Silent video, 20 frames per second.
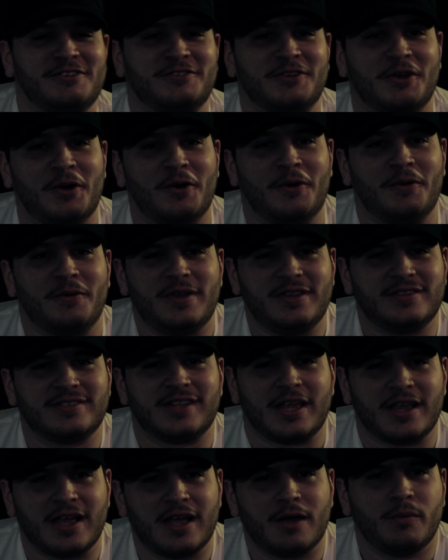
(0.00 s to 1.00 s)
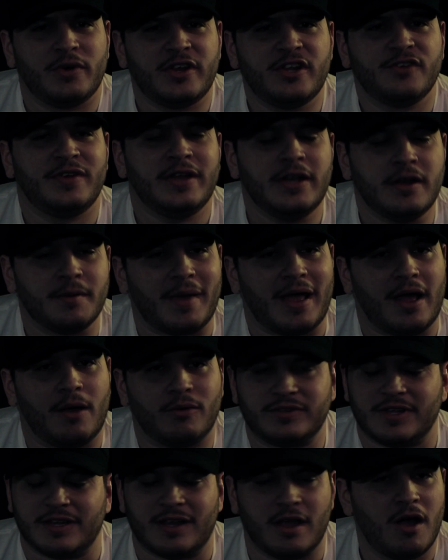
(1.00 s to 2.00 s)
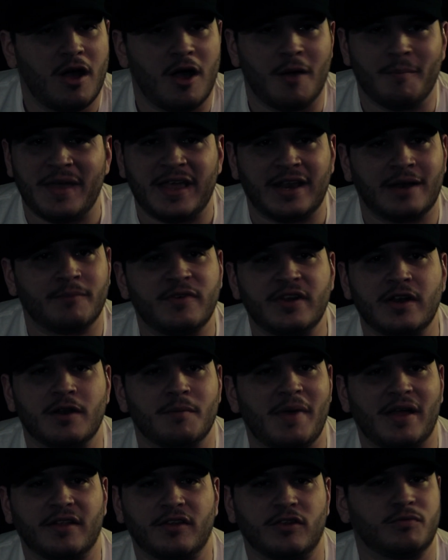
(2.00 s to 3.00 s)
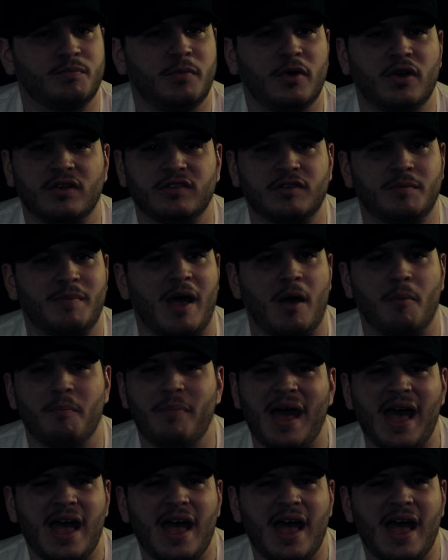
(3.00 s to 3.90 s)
So he's like, what are you reading about? I was like, oh man, I'm reading about this book. It's about